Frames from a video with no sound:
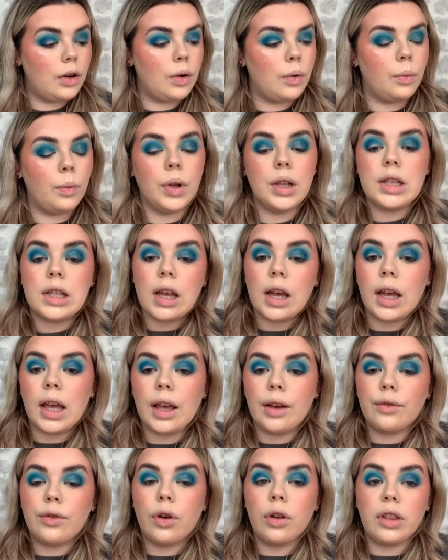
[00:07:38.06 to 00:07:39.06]
Once I
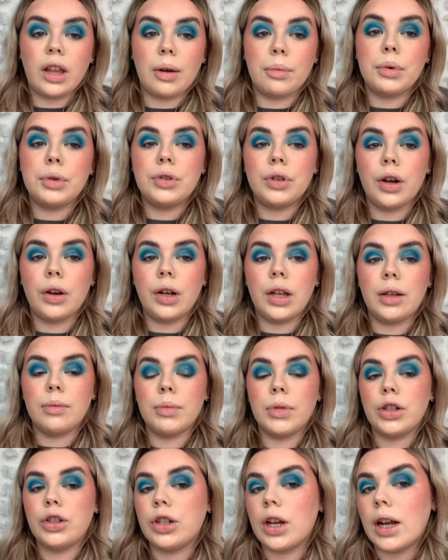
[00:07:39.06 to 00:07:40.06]
have got that petroleum
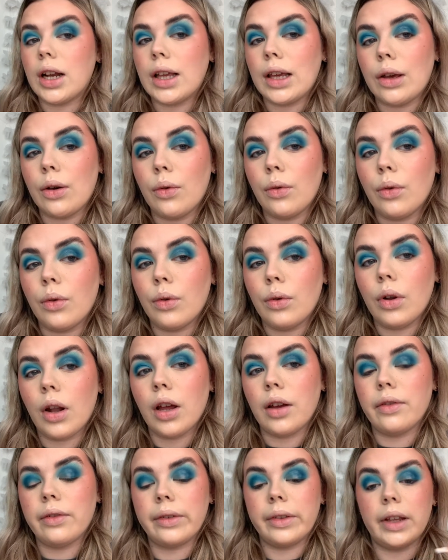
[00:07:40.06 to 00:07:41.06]
jelly all
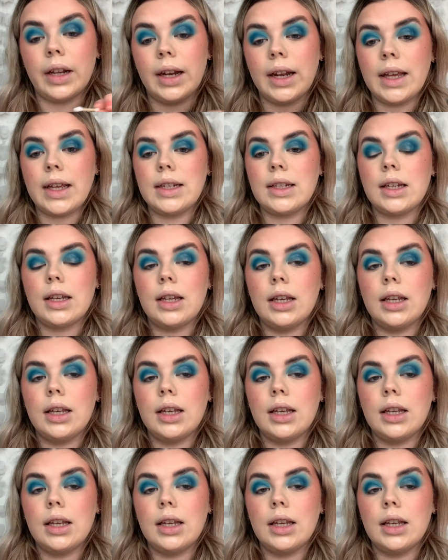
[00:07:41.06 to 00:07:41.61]
over the lid,